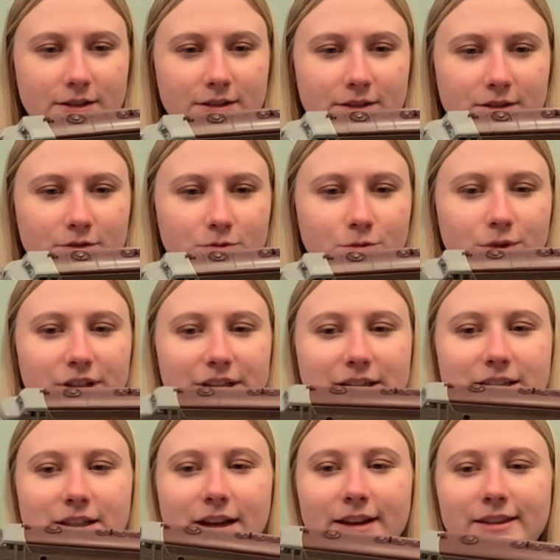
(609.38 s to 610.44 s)
This is really,
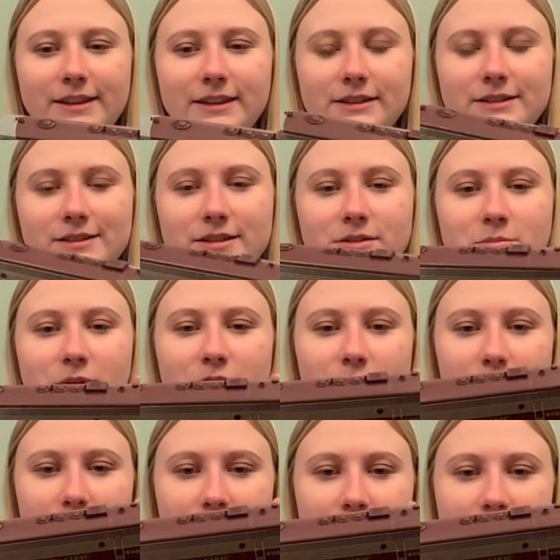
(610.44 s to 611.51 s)
I think this is
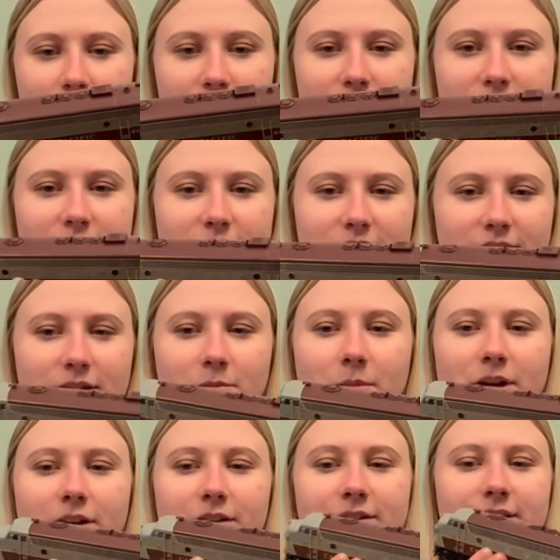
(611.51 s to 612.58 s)
probably one of the most detailed
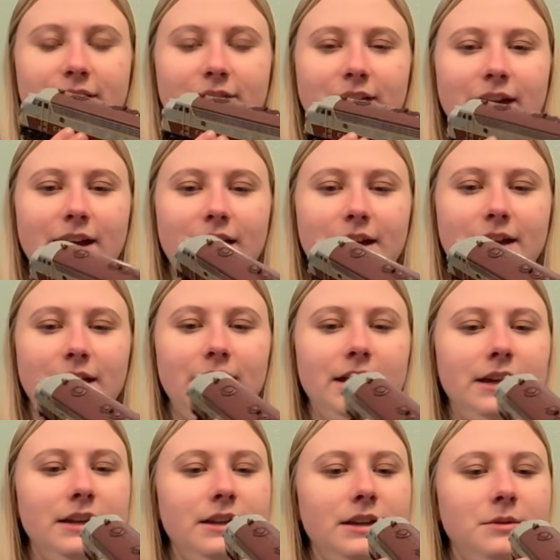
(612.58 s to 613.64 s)
models I've
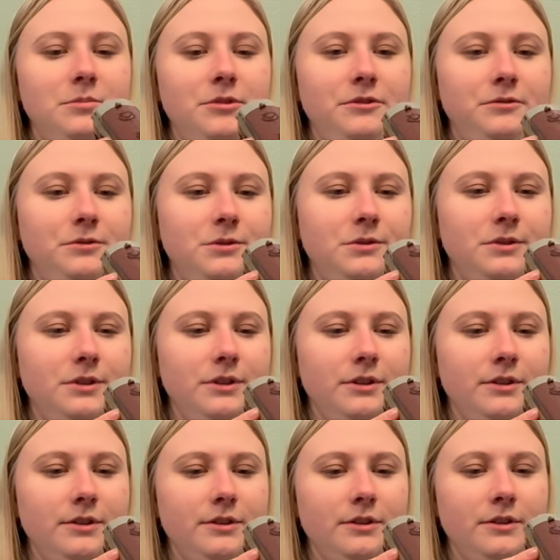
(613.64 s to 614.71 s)
had before.
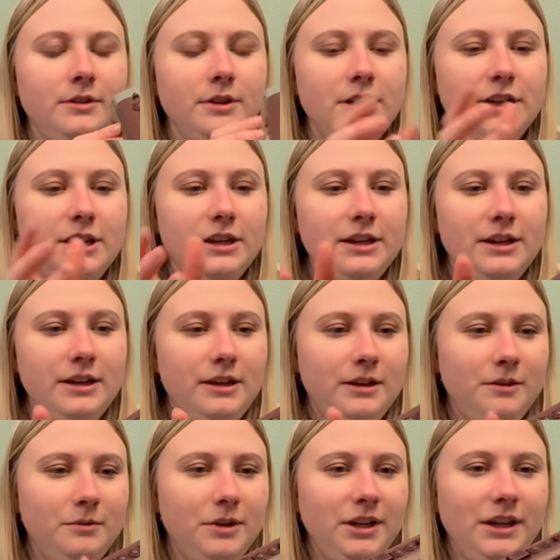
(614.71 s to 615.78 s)

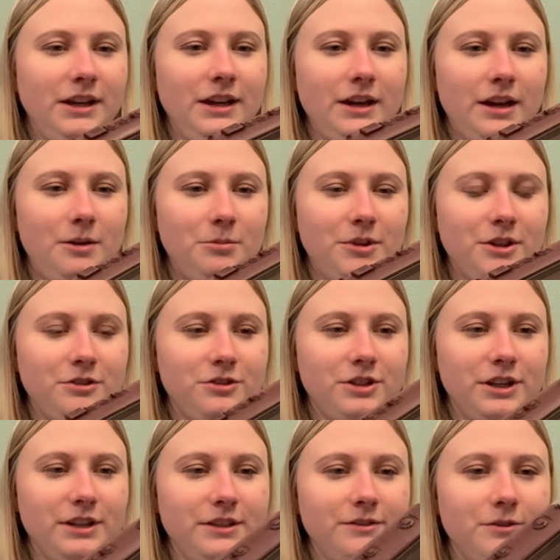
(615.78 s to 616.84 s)
We're gonna get up close
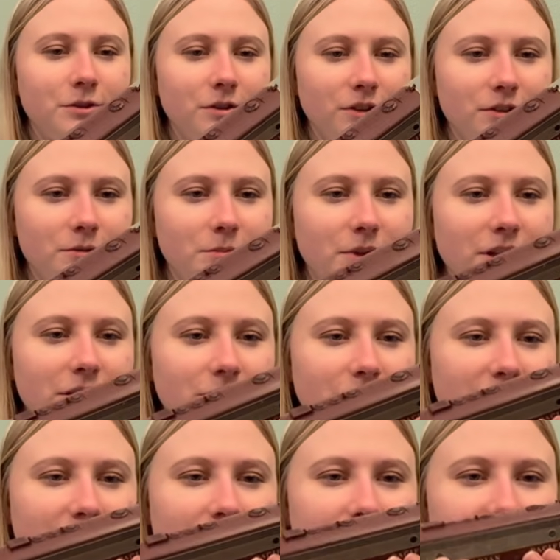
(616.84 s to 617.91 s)
shots, of course, but
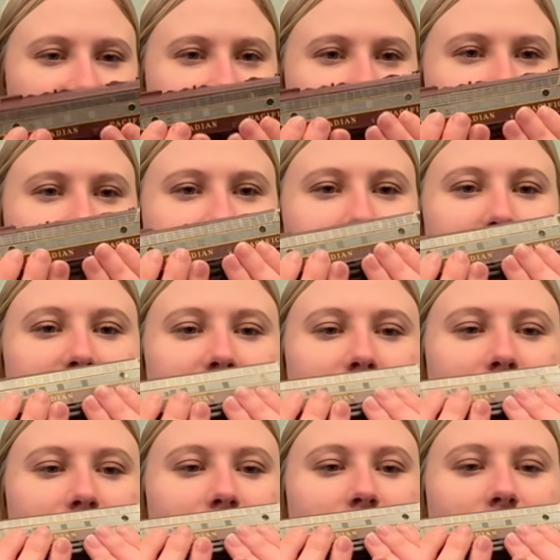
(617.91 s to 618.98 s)
right now this is just me
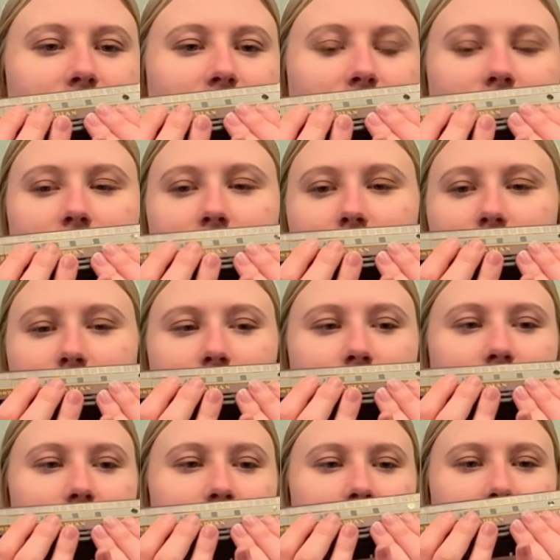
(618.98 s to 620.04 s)

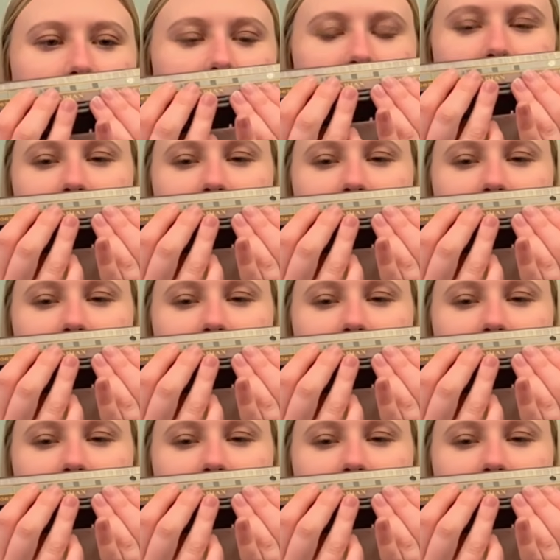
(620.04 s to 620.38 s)
ogling at